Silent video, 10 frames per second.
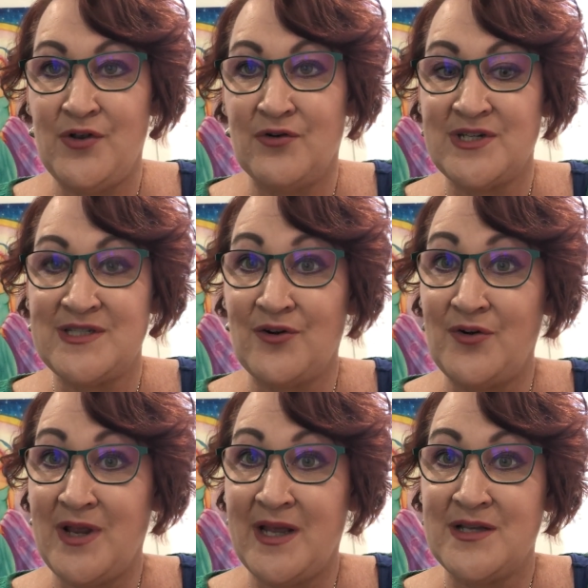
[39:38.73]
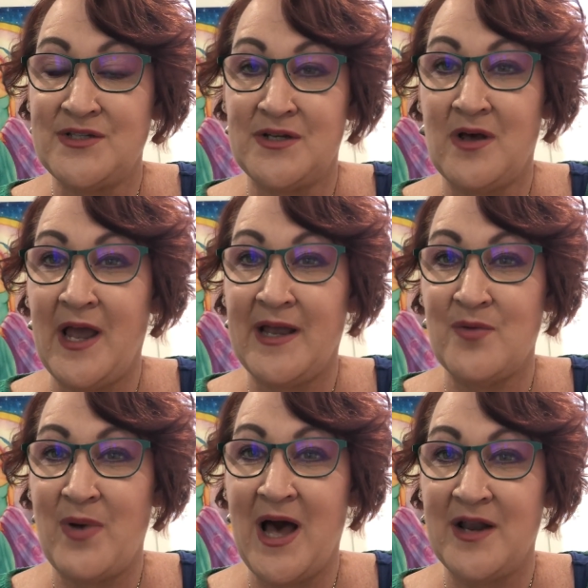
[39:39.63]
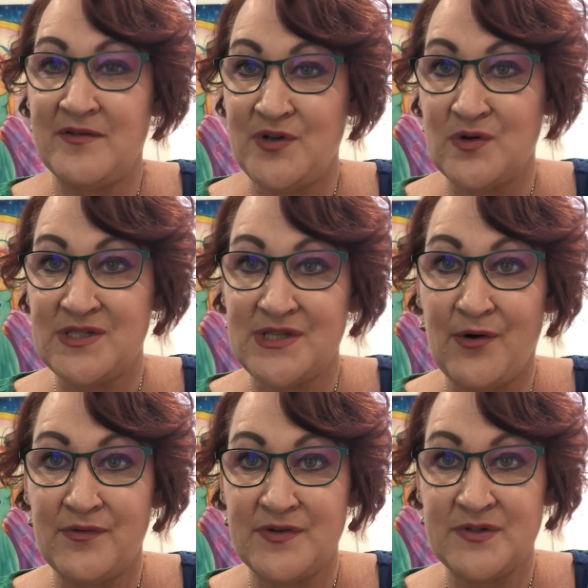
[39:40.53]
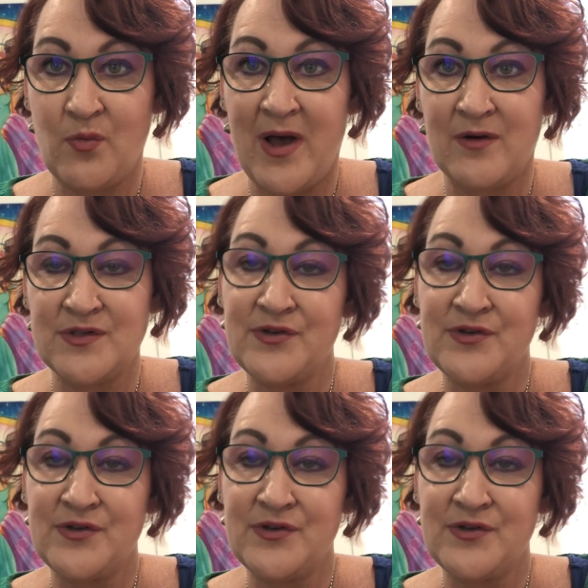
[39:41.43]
you're disowning and denying a part of yourself as well.